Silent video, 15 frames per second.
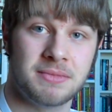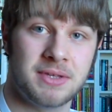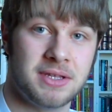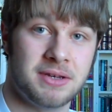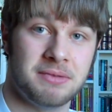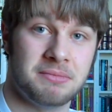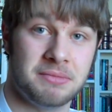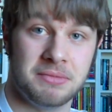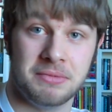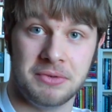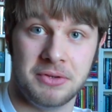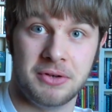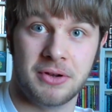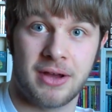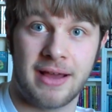and
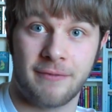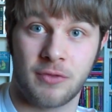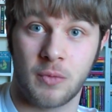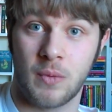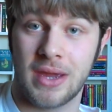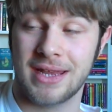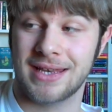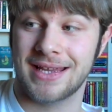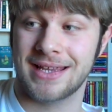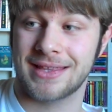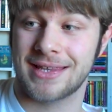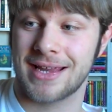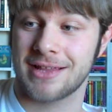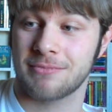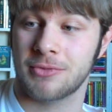you don't have to wait to get
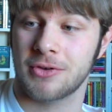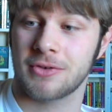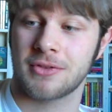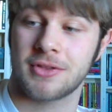the next book,